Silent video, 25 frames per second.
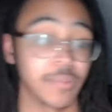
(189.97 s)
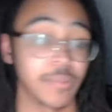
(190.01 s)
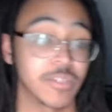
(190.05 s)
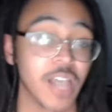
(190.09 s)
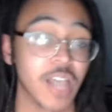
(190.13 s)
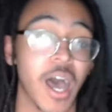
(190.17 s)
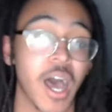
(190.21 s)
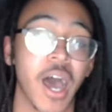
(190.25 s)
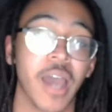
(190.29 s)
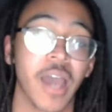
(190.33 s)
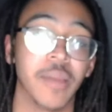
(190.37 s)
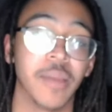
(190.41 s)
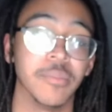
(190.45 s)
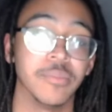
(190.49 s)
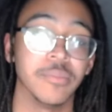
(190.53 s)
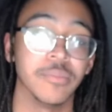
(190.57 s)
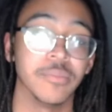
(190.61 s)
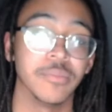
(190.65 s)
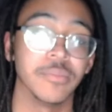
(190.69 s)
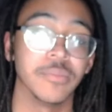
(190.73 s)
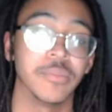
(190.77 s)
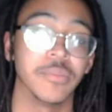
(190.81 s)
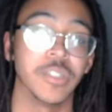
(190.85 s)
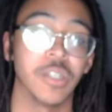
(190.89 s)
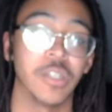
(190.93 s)
time,
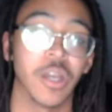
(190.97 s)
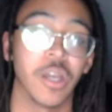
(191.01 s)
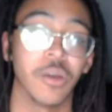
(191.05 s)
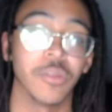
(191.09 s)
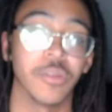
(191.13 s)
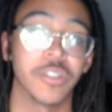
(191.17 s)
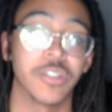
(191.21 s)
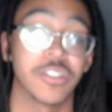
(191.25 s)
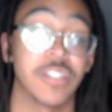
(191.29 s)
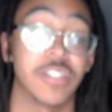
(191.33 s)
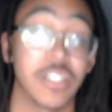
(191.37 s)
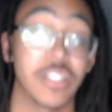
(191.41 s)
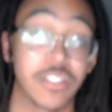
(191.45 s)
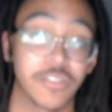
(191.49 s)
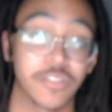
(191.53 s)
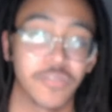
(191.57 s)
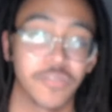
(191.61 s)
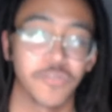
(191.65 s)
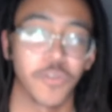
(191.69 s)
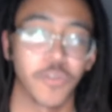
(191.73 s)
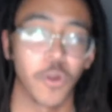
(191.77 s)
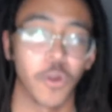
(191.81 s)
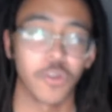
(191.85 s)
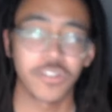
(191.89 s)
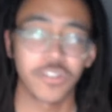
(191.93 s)
you know, this is his
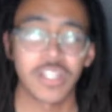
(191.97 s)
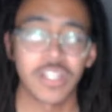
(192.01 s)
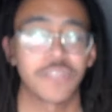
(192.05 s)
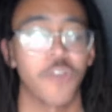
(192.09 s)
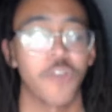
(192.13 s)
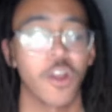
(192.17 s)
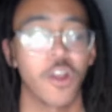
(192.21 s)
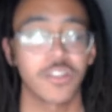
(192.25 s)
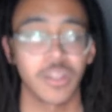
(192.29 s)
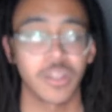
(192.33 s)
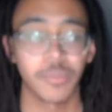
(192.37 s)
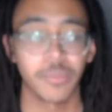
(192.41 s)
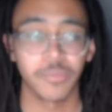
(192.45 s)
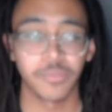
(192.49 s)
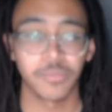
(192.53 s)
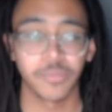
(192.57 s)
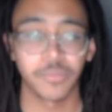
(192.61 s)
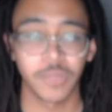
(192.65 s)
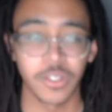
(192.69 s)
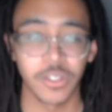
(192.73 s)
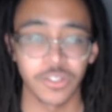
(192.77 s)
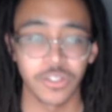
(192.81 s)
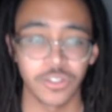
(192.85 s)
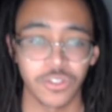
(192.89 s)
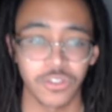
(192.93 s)
first, as far as I'm
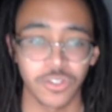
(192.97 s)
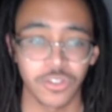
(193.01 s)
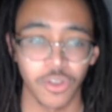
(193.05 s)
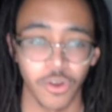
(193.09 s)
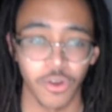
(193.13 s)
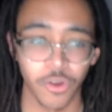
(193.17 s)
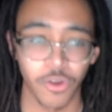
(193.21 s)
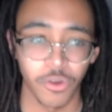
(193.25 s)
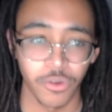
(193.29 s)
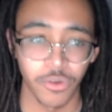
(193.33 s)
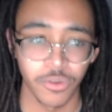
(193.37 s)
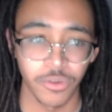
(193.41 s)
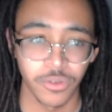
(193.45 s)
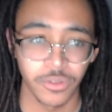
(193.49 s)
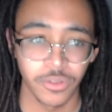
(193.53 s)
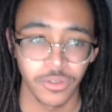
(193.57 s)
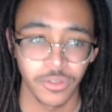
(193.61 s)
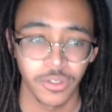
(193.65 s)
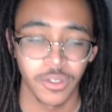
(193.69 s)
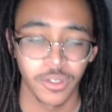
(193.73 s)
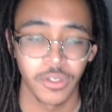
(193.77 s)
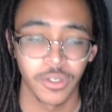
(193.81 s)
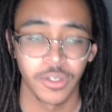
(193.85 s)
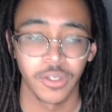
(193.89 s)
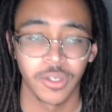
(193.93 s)
concerned,
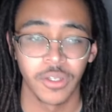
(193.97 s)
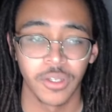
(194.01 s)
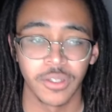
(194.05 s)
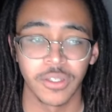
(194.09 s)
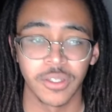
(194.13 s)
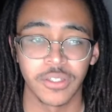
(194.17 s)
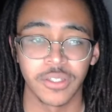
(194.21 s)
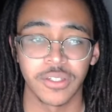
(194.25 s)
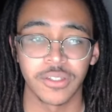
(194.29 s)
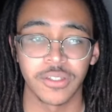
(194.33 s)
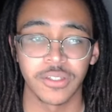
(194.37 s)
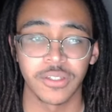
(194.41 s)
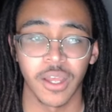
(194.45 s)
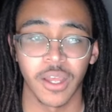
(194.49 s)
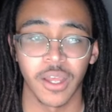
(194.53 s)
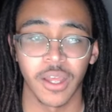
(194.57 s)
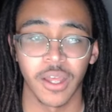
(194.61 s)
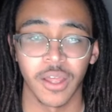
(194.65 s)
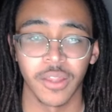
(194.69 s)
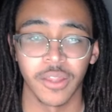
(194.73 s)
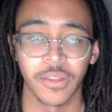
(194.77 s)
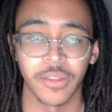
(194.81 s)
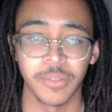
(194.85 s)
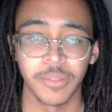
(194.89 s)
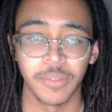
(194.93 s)
this is
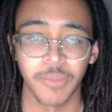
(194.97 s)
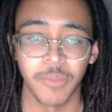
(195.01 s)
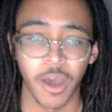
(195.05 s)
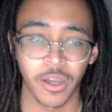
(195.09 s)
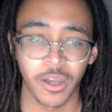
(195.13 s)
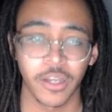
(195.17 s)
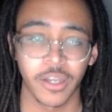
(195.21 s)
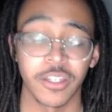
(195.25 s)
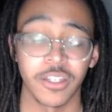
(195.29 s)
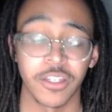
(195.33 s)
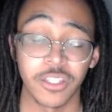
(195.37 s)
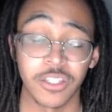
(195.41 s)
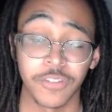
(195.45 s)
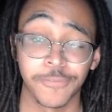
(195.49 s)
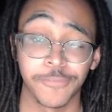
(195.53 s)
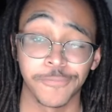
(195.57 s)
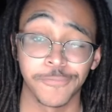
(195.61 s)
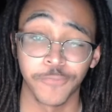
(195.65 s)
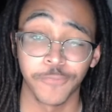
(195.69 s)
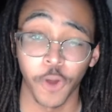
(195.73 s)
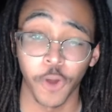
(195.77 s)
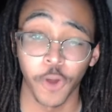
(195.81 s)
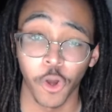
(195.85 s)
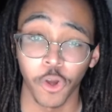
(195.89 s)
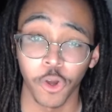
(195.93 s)
the mangaka's
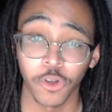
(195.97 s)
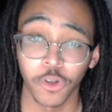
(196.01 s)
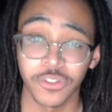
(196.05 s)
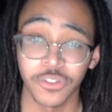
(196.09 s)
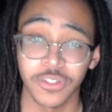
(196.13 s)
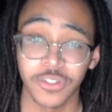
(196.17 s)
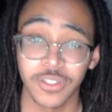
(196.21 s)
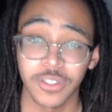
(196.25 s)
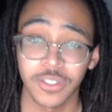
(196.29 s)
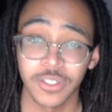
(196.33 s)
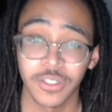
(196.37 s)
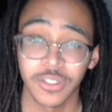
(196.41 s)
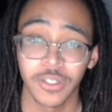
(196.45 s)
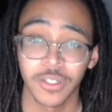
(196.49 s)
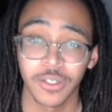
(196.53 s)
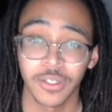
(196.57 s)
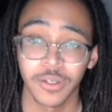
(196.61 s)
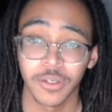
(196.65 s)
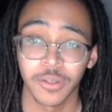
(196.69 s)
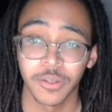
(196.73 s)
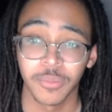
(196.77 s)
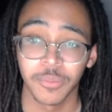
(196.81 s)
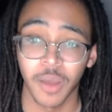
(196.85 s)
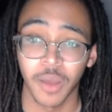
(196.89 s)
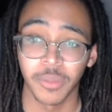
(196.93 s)
first
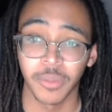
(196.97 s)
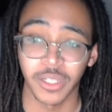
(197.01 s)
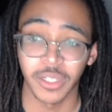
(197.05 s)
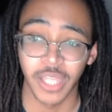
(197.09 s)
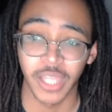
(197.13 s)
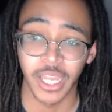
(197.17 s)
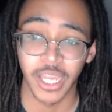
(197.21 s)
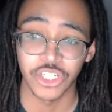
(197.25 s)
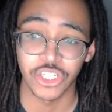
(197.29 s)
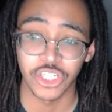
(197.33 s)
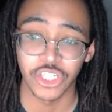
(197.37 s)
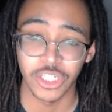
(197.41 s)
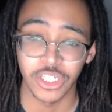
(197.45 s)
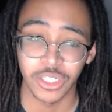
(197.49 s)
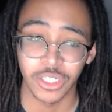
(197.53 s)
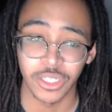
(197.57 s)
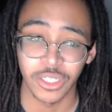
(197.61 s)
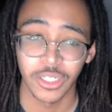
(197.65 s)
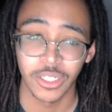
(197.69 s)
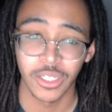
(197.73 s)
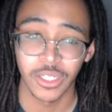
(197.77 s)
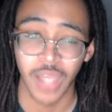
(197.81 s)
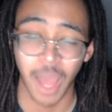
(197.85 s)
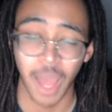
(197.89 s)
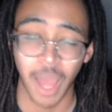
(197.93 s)
publication.
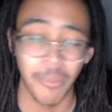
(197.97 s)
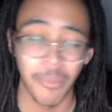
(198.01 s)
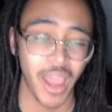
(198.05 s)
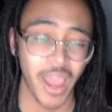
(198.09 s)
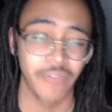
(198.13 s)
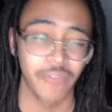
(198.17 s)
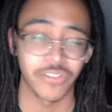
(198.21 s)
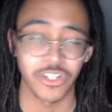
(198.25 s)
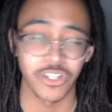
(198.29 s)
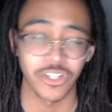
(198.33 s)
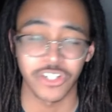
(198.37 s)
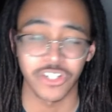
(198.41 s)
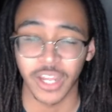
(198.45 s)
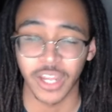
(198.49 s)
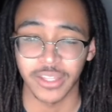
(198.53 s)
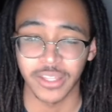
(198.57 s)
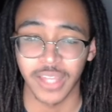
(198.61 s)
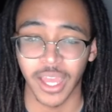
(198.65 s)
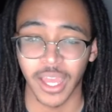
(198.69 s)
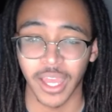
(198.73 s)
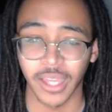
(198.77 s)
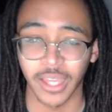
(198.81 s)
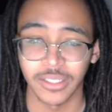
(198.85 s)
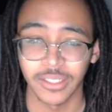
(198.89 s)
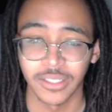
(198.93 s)
I might have to check that.